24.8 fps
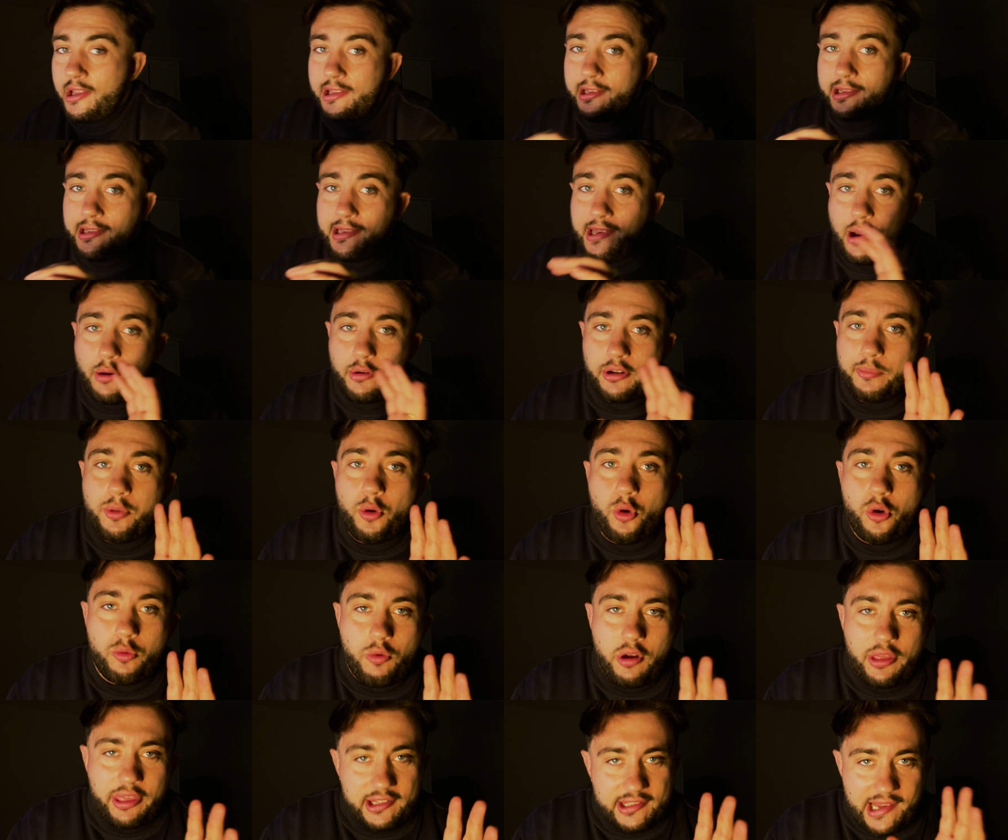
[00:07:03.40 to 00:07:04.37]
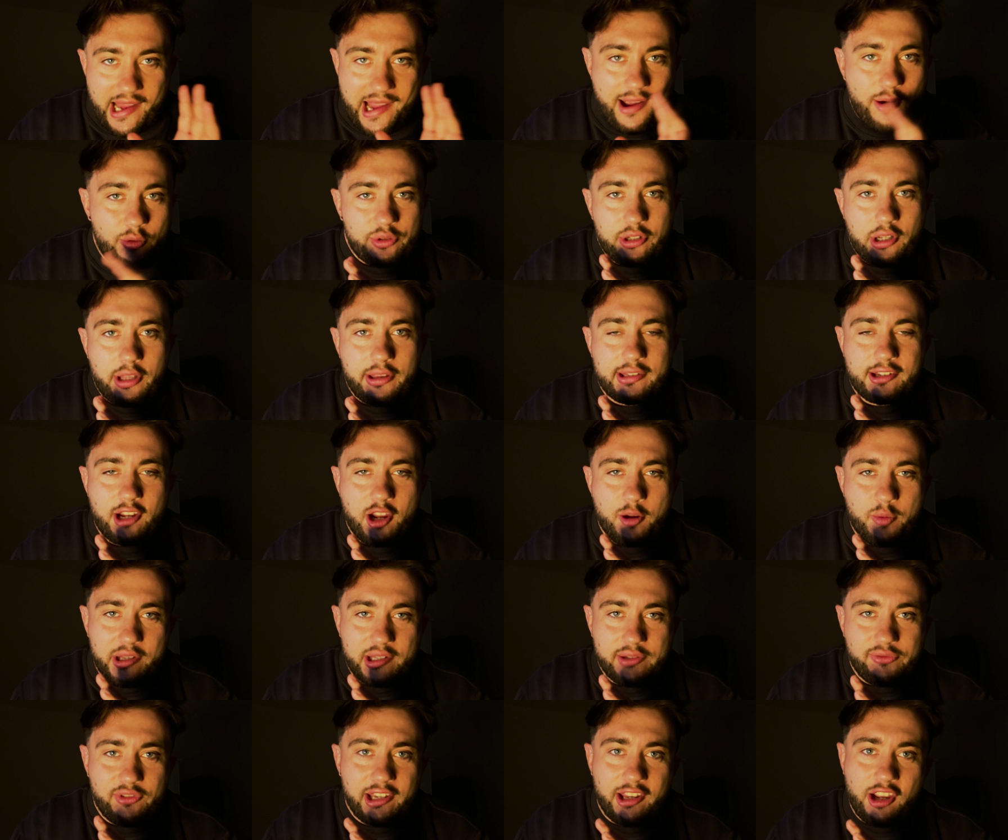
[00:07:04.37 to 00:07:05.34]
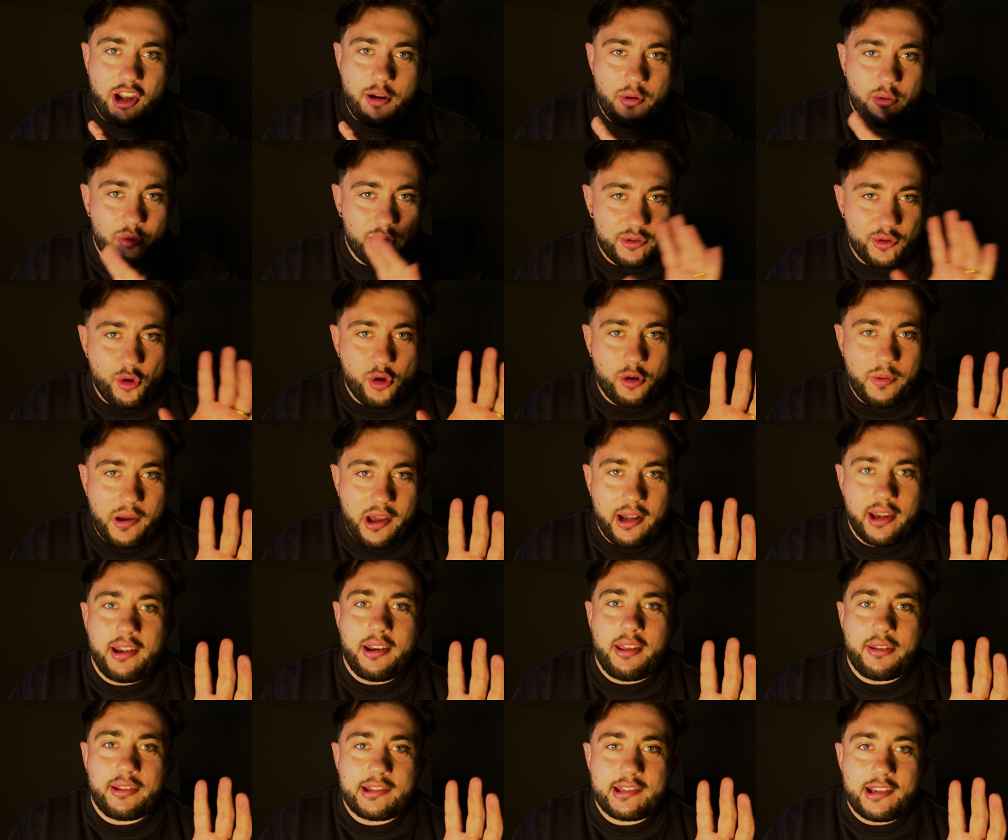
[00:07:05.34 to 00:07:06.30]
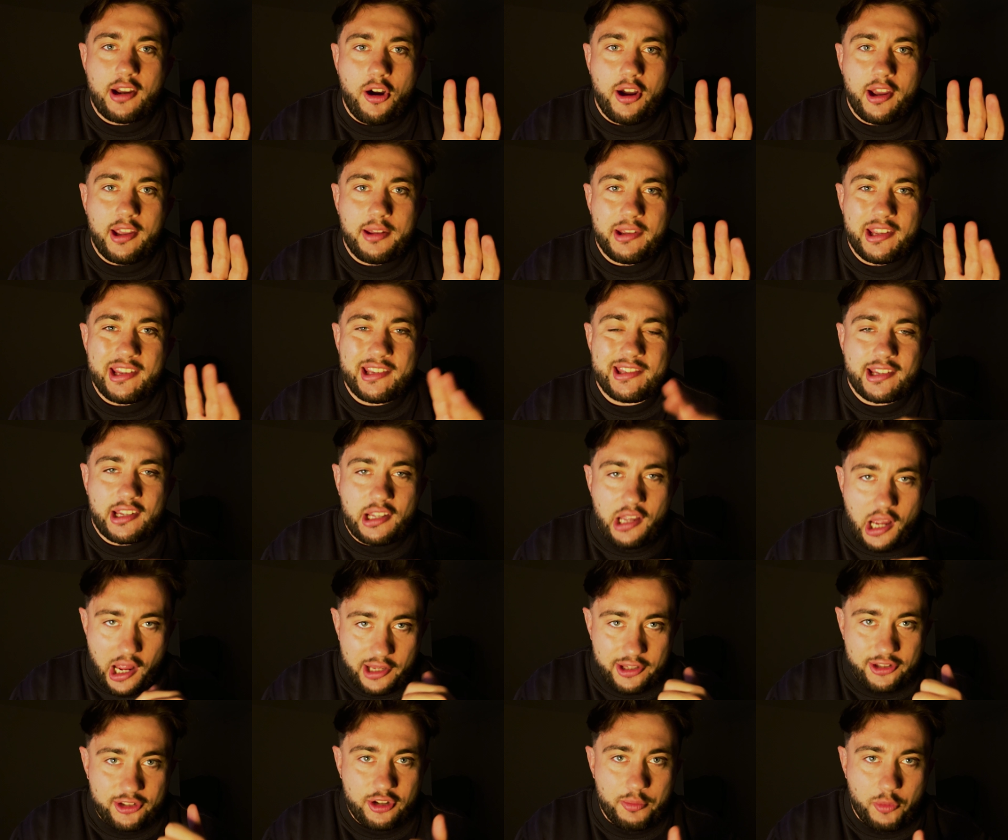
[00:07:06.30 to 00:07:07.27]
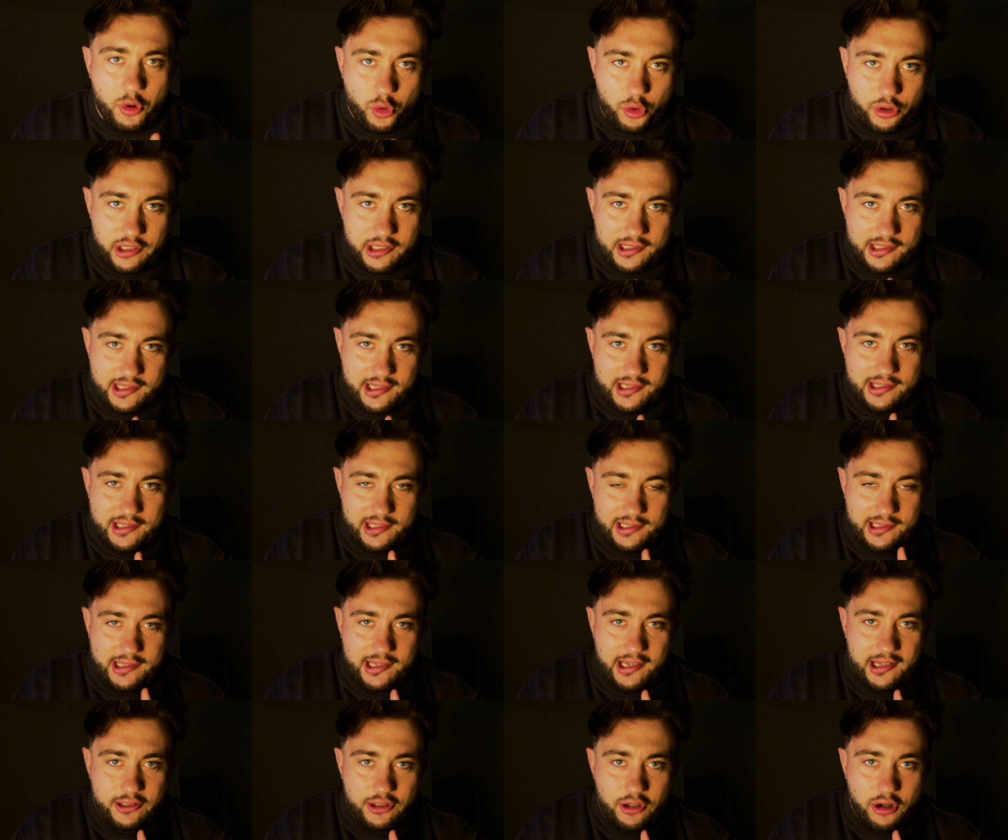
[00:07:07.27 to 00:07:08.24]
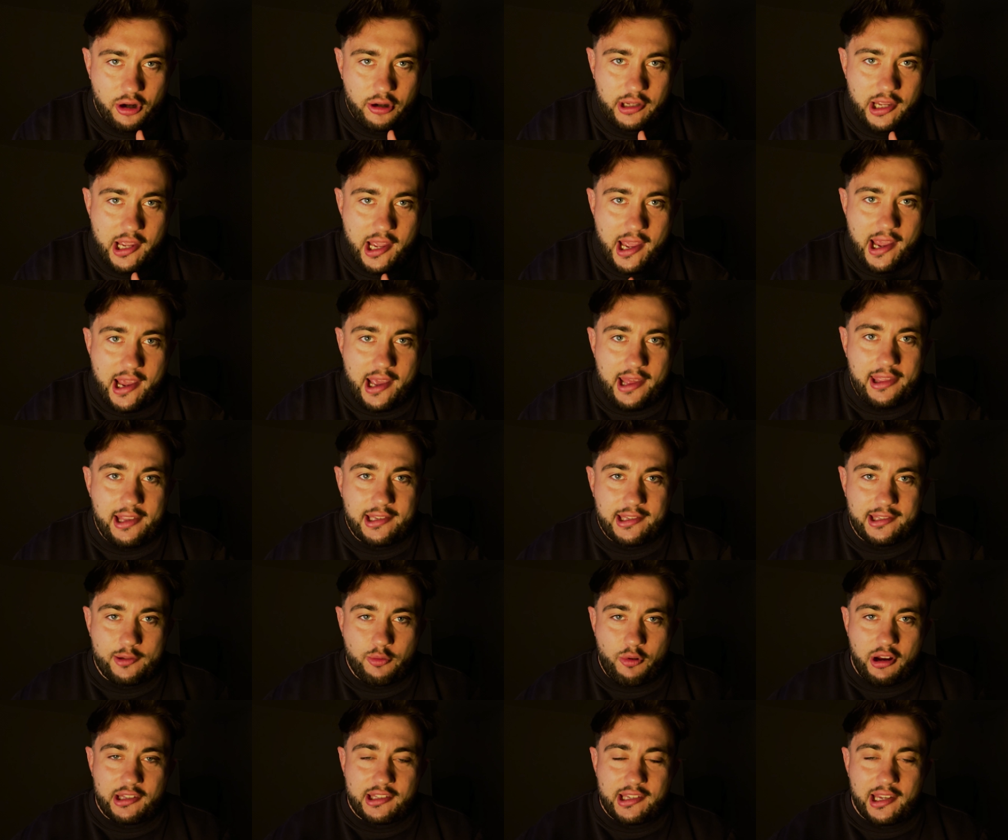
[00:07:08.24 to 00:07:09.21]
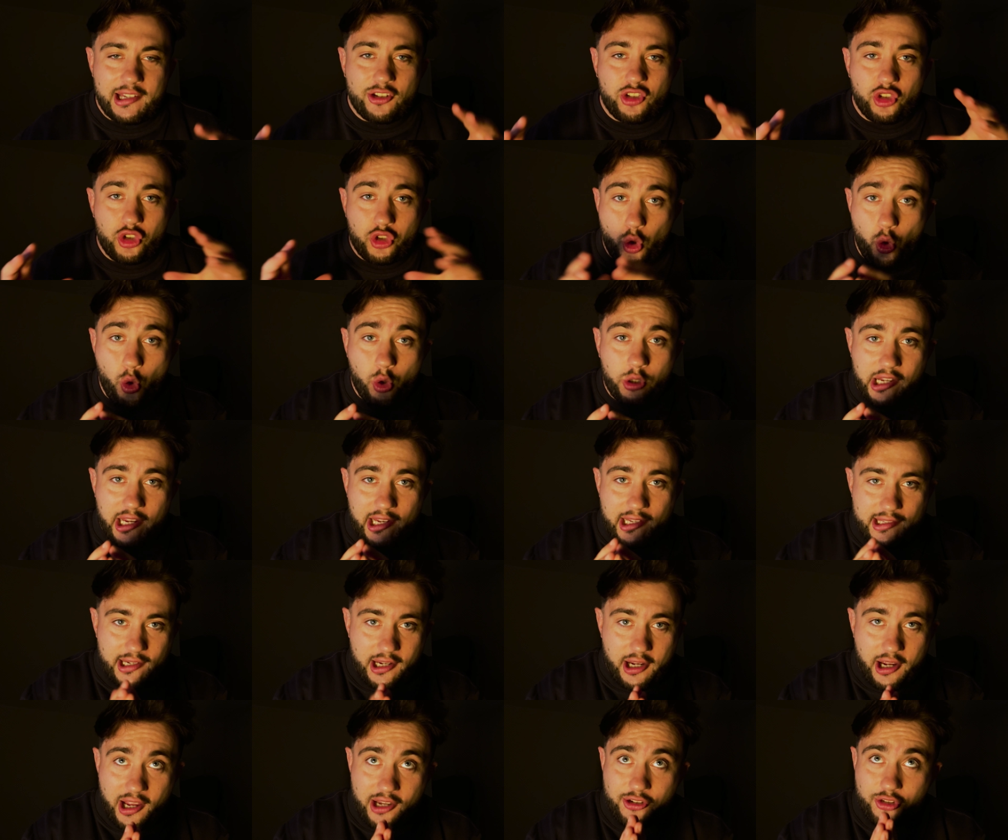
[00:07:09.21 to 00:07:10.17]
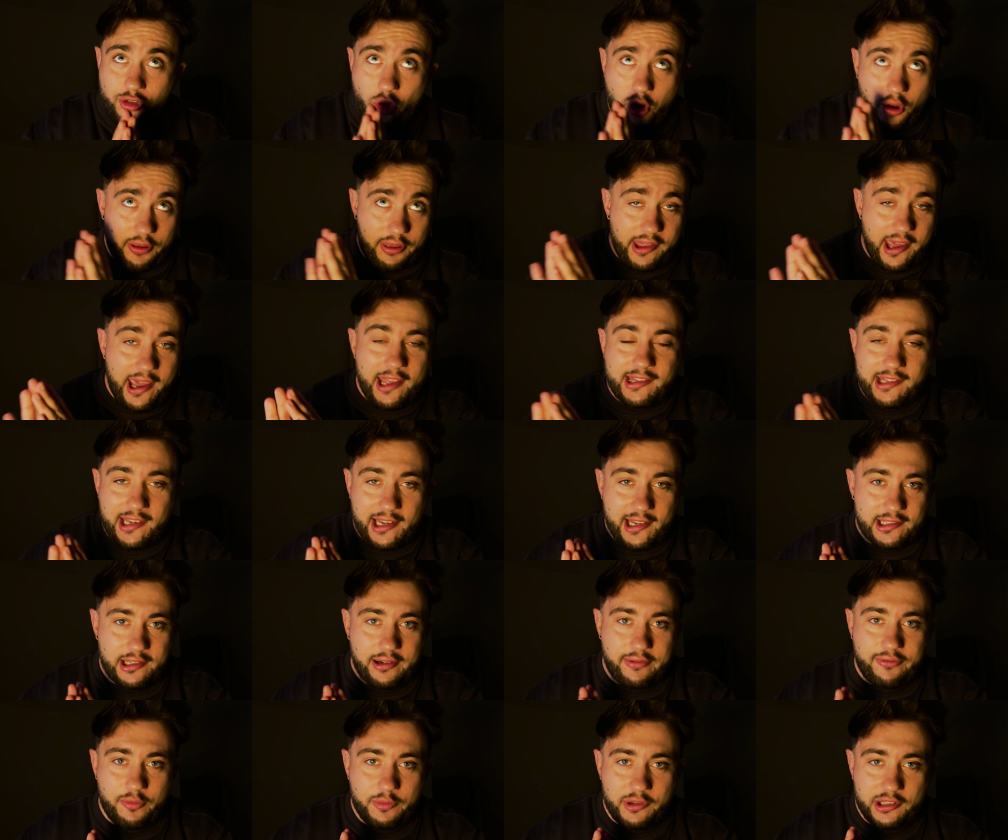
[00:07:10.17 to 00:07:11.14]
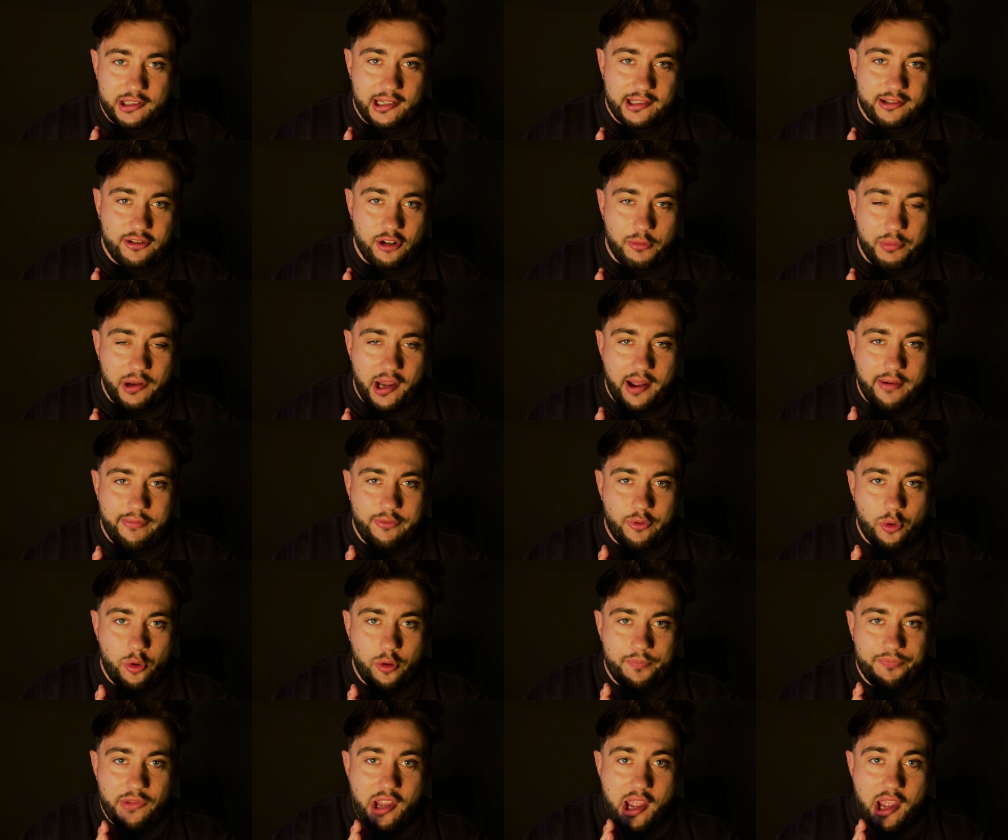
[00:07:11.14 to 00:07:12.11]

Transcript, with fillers: Now, an important one that's outside the scope of this video, but we'll talk about it another time, is custom audiences in TikTok. This is where it takes your data and not their data from the TikTok platform,